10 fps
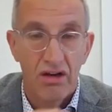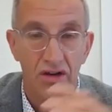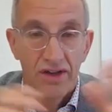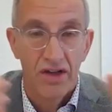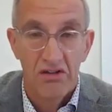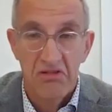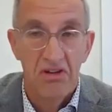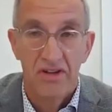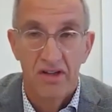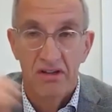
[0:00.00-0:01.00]
on a,
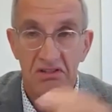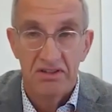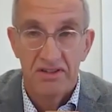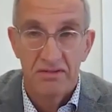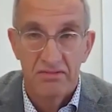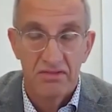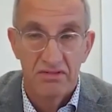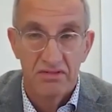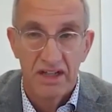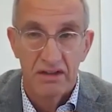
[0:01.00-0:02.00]
on
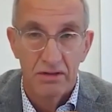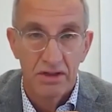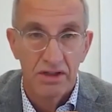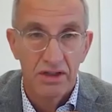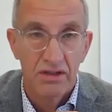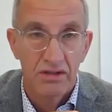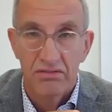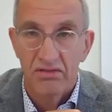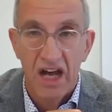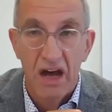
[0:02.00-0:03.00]
a now uh,
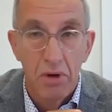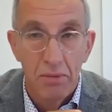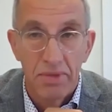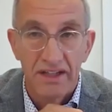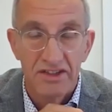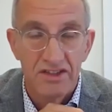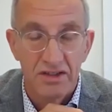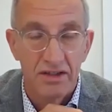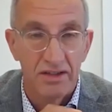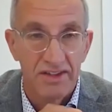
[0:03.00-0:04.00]
hour basis,
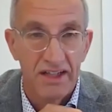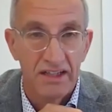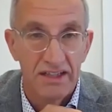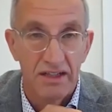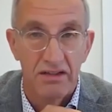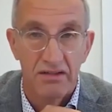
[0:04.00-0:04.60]
uh, daily, uh,